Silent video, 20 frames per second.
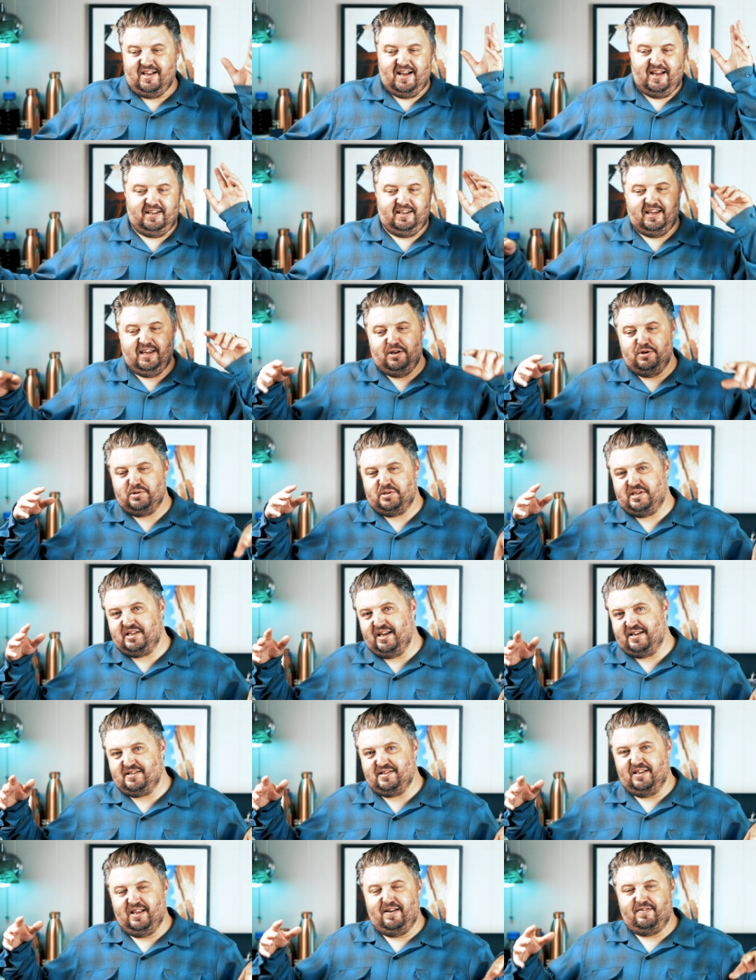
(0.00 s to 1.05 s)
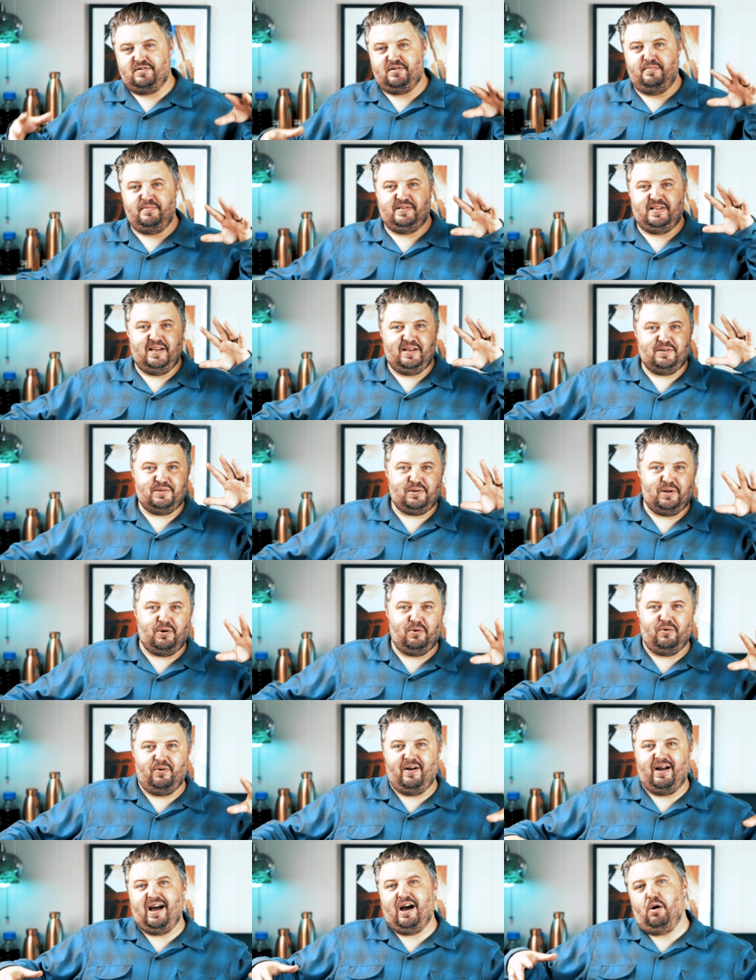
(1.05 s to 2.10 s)
I, he usually takes the live streams down, so I
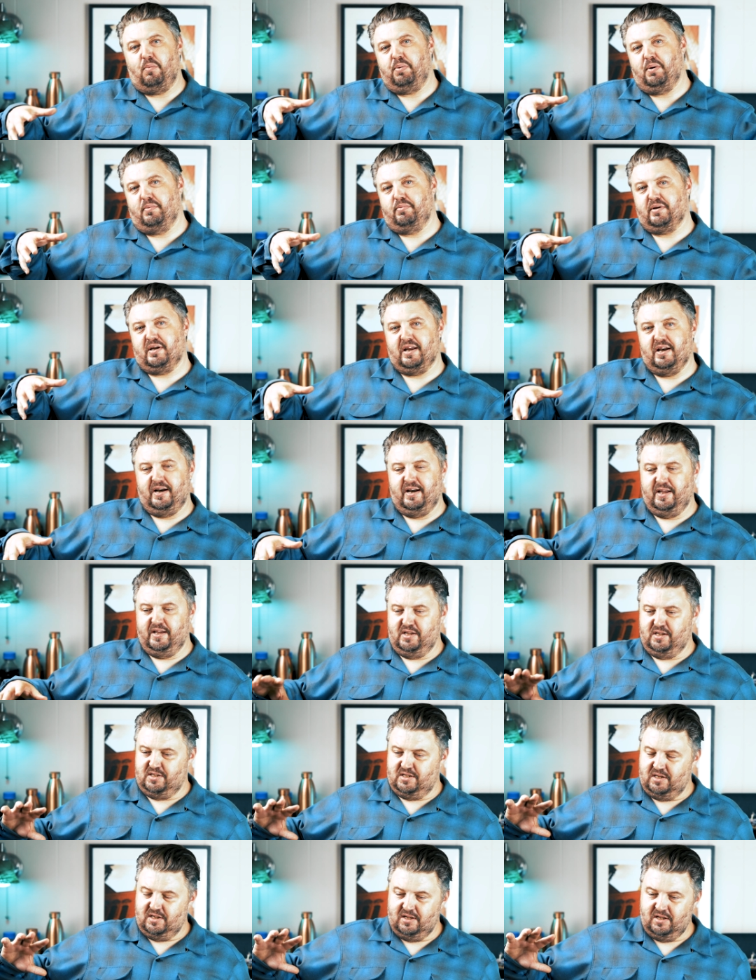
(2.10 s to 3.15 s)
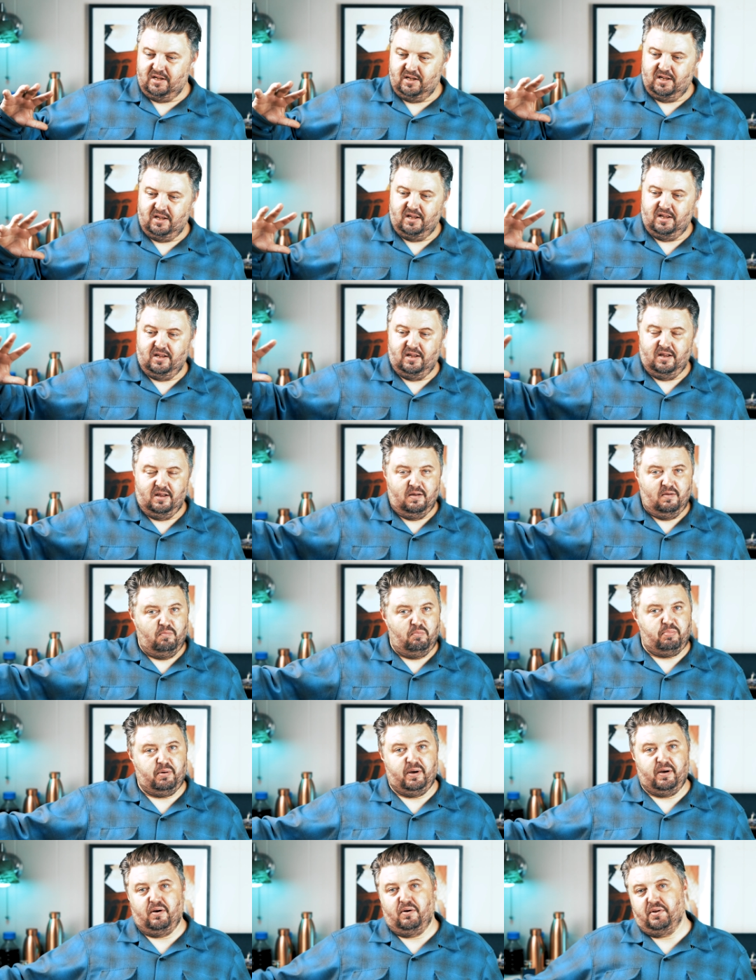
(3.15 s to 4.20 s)
don't know how public it is.
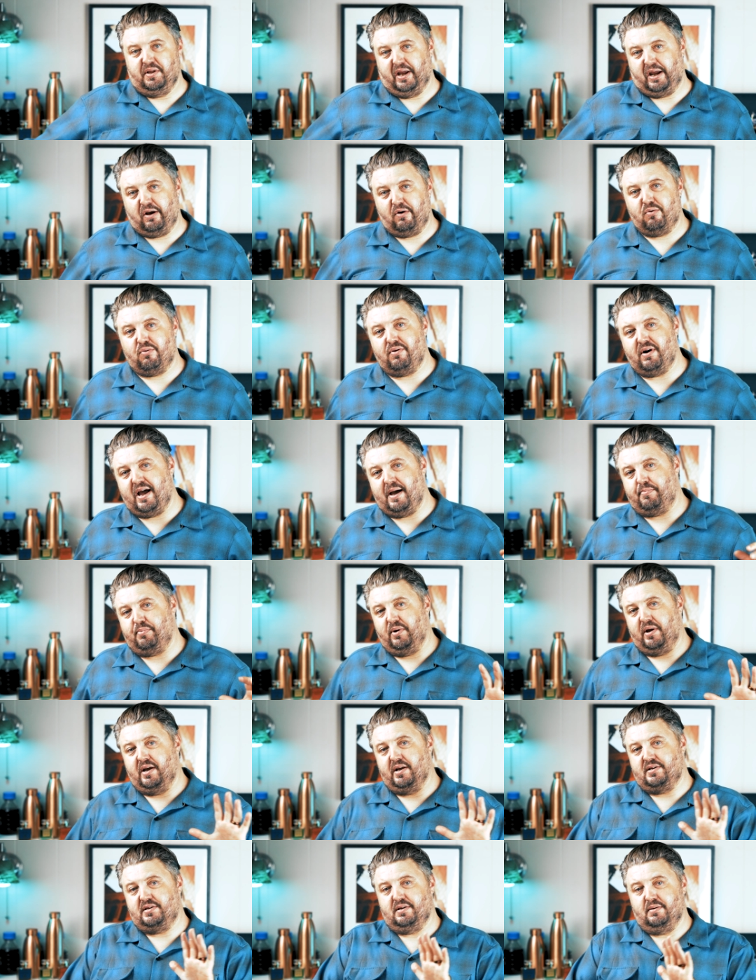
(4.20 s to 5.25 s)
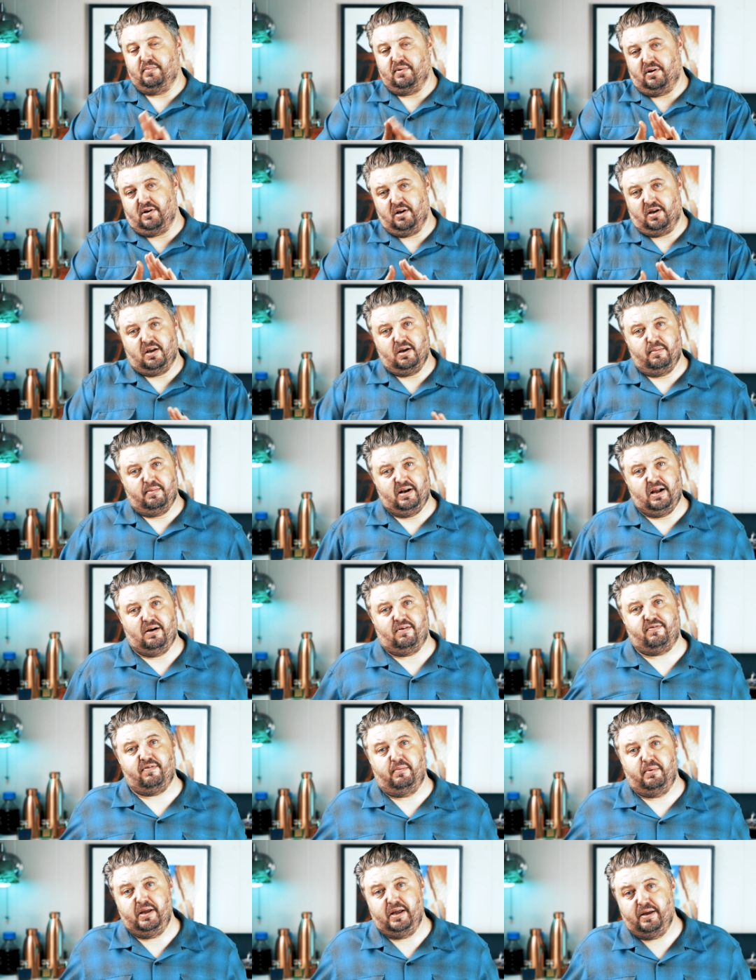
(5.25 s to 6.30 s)
But holy crap, we got something good coming out
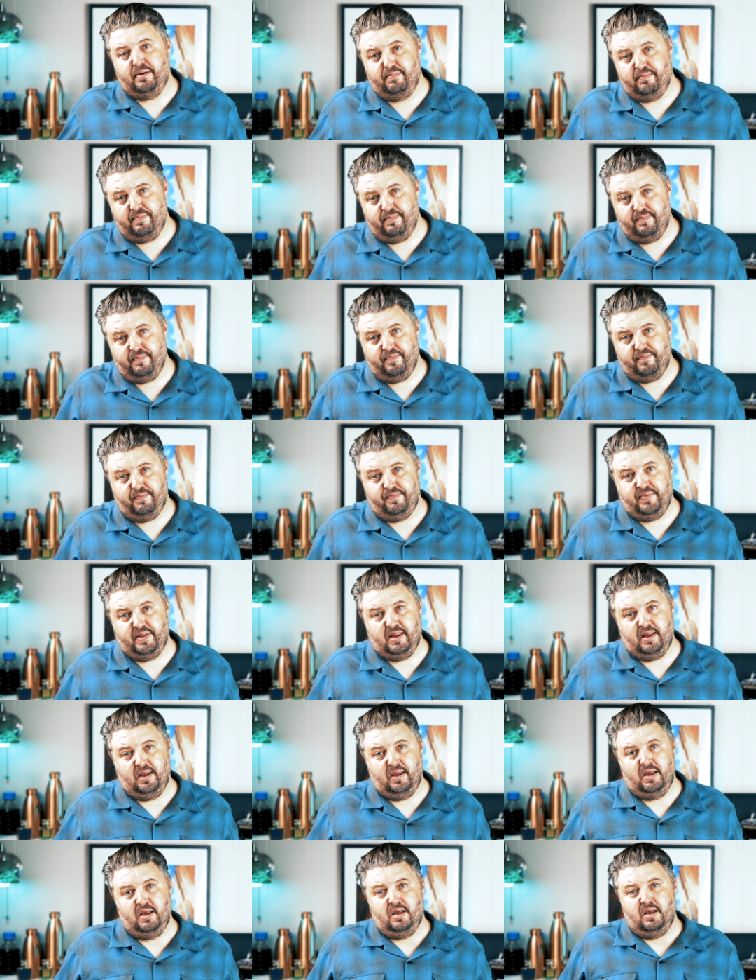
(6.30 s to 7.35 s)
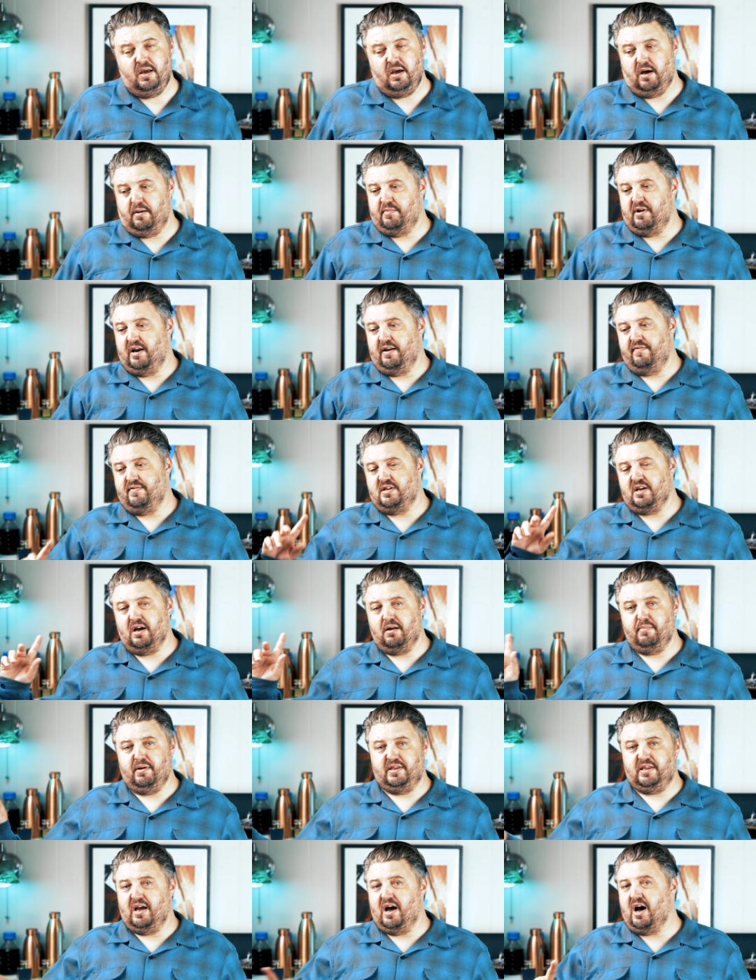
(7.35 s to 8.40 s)
from him. I'm not even talking
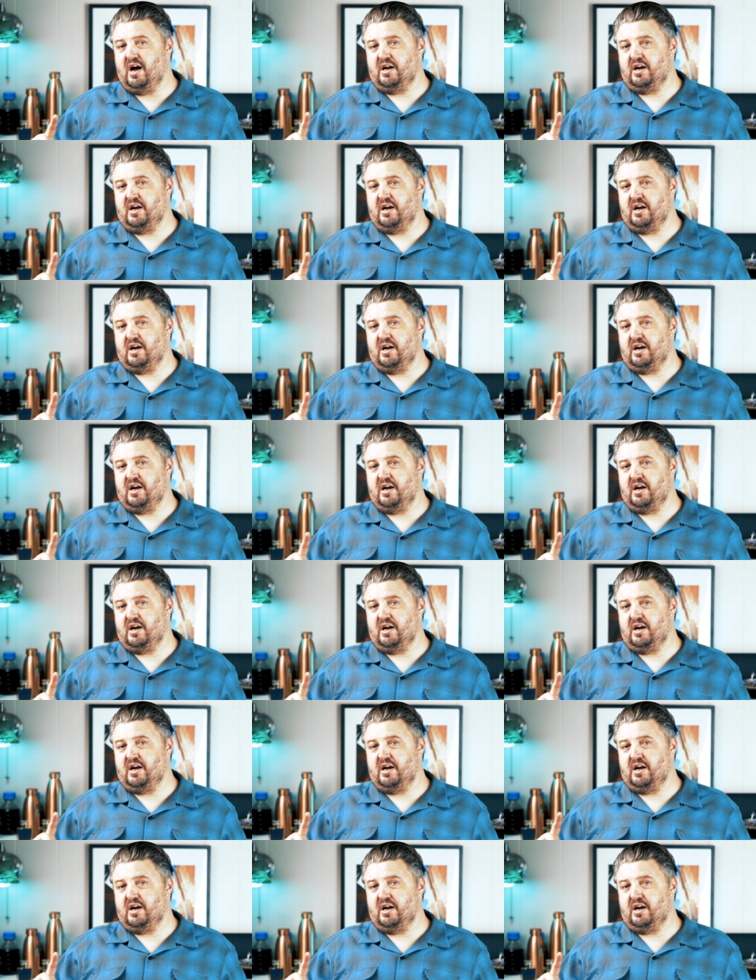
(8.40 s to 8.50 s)
about the